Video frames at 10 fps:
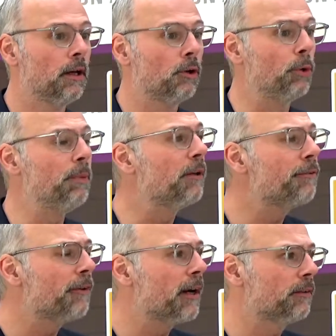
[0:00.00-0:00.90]
could be a
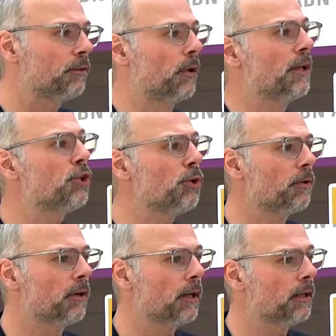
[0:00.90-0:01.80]
threat to
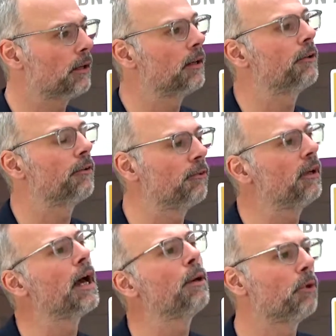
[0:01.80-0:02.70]
ensuring
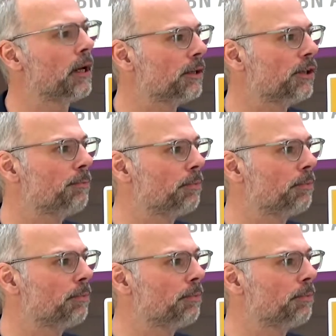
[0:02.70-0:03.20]
reliable energy